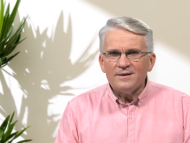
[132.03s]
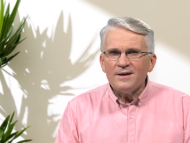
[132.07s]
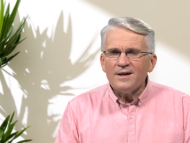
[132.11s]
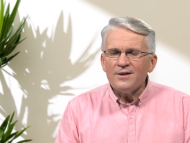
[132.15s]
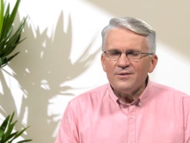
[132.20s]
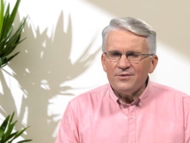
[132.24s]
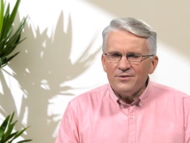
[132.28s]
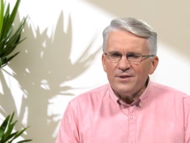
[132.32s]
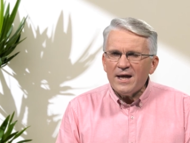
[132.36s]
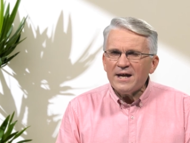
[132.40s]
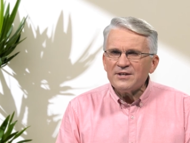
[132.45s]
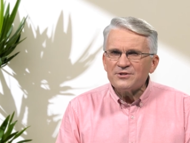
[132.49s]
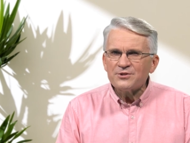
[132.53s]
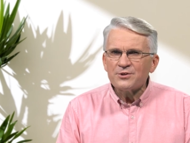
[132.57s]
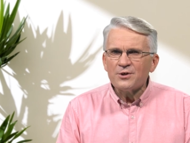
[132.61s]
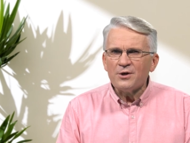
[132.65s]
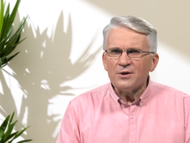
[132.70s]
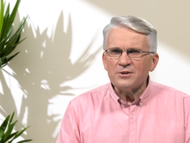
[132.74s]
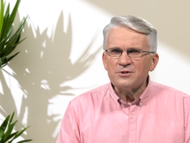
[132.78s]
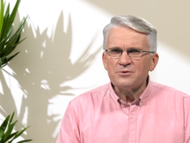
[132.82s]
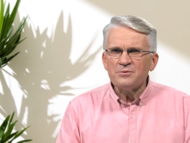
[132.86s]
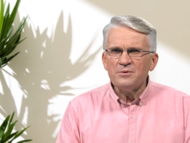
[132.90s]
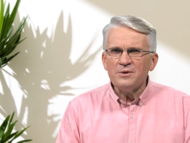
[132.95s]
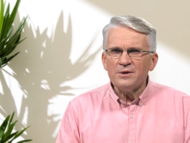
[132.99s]
And that's
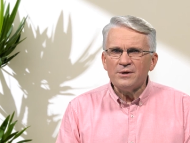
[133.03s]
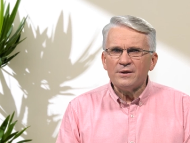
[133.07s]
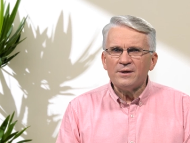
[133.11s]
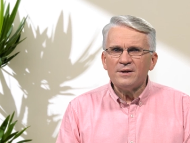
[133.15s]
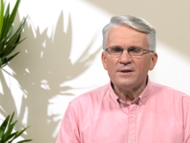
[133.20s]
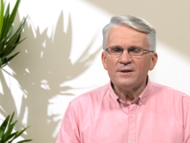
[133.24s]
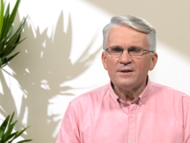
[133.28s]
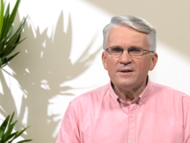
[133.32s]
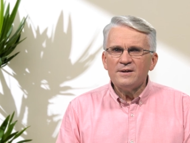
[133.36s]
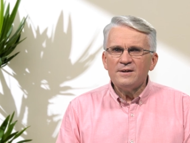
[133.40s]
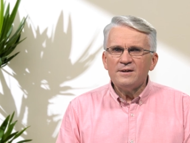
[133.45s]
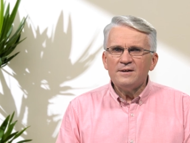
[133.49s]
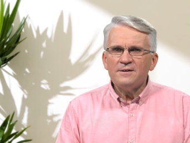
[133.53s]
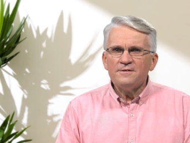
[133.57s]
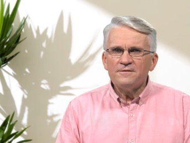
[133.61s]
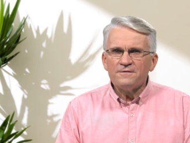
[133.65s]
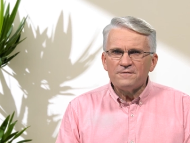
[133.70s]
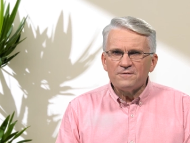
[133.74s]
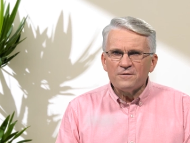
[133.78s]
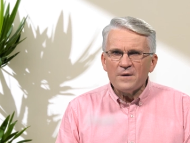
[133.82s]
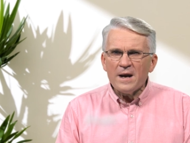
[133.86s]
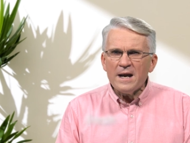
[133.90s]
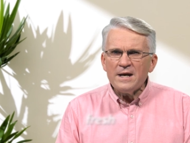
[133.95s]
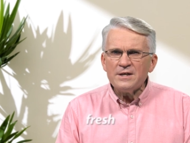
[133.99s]
God's Word,
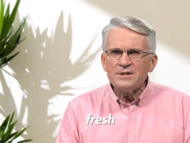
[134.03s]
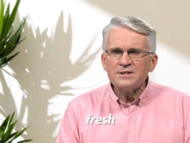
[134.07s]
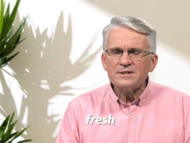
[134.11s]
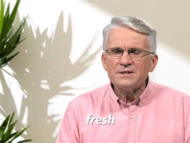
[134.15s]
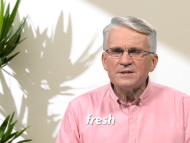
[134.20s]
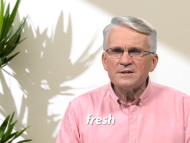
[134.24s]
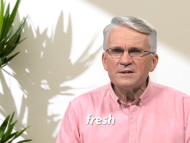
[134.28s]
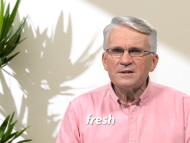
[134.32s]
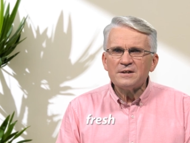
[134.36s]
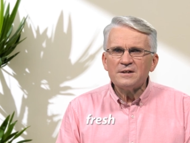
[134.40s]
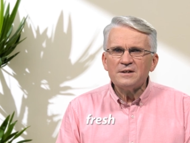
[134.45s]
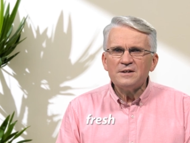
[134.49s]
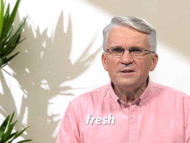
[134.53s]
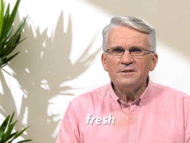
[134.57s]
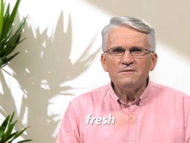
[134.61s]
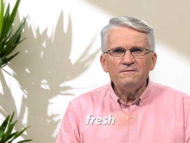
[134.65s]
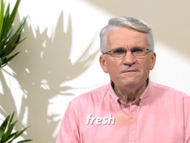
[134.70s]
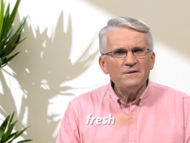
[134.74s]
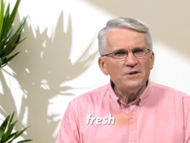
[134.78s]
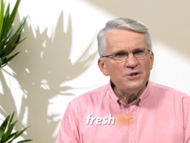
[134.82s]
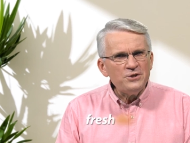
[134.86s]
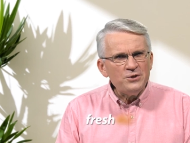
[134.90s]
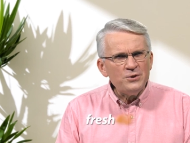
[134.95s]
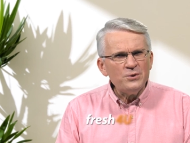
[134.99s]
fresh
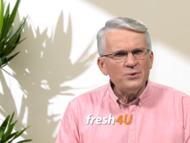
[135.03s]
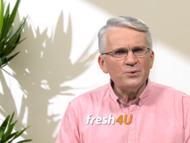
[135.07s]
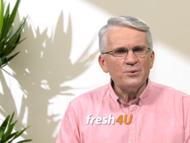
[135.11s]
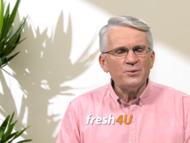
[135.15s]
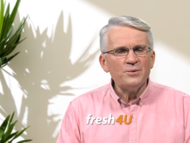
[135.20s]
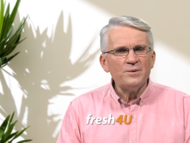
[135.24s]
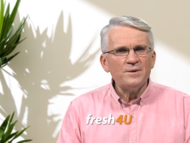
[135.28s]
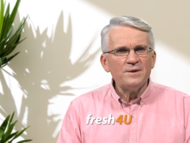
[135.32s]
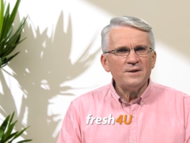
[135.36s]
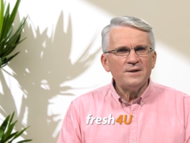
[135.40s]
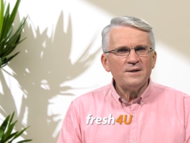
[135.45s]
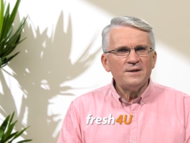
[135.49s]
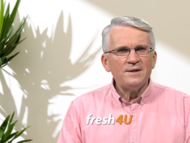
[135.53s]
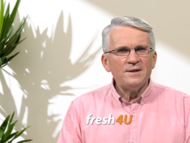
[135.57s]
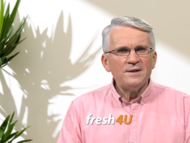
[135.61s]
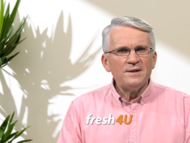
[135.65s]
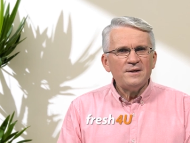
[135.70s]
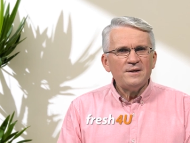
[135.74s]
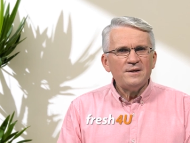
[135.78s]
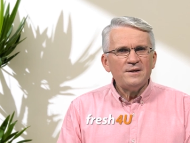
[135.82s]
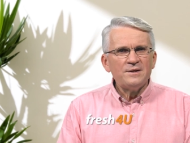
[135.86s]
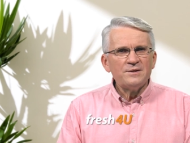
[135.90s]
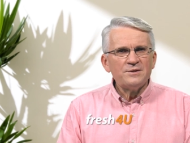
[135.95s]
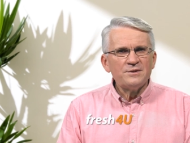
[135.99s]
for you
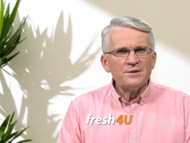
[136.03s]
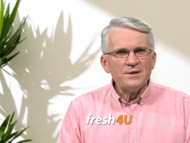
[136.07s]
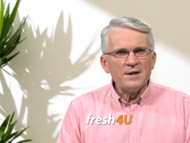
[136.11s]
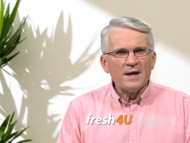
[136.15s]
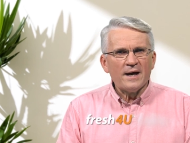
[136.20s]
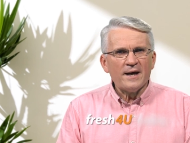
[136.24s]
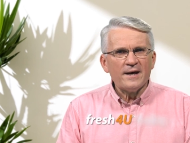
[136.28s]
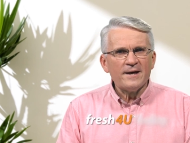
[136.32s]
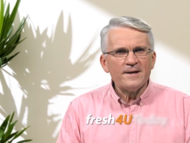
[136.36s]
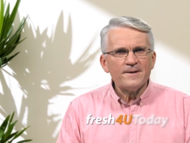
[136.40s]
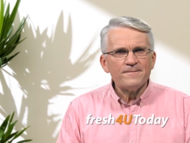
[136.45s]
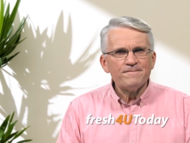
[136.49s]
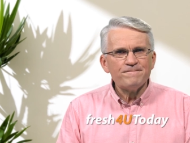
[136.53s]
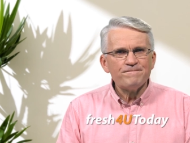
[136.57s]
today.